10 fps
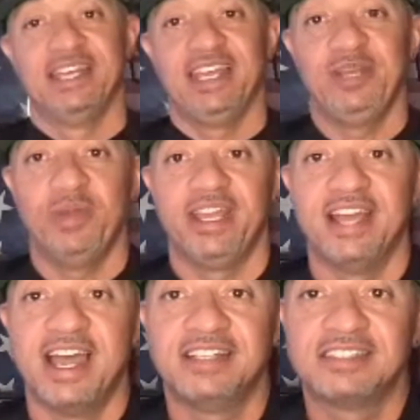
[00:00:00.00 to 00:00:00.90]
Anyway,
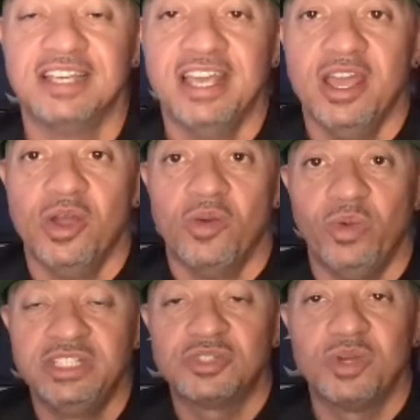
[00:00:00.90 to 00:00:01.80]
guys,
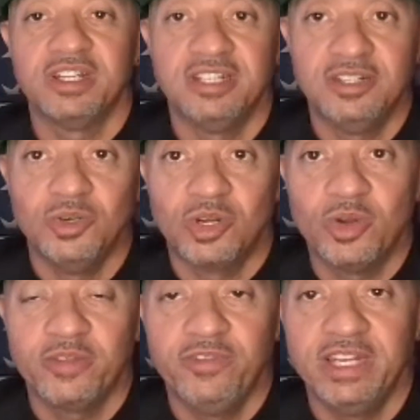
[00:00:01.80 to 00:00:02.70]
we just wanted to do a
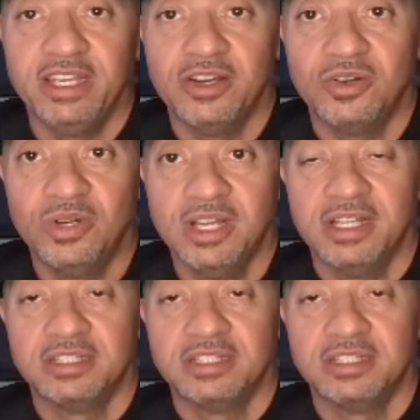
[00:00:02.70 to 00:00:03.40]
quick video